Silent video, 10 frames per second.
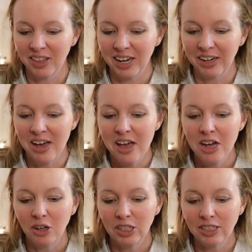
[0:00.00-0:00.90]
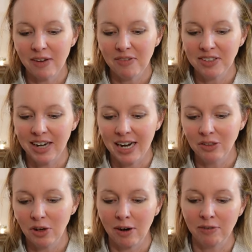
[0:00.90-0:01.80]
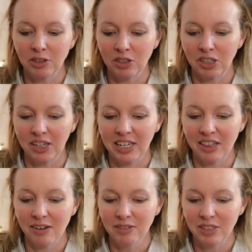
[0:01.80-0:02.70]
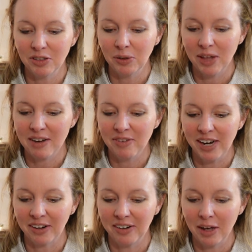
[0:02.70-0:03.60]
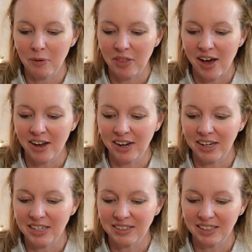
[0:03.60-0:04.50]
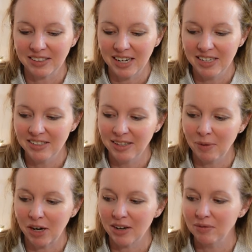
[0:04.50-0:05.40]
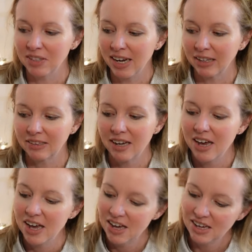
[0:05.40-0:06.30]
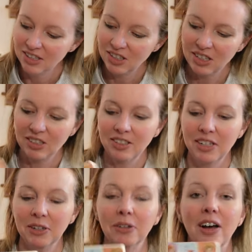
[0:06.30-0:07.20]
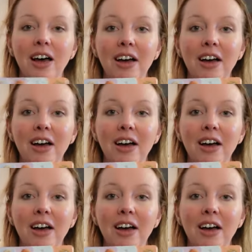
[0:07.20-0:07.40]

Like, Kristoff is an ice harvester. He loves his new life in Arendelle with Anna. He's excited to see what comes next. So this is cute.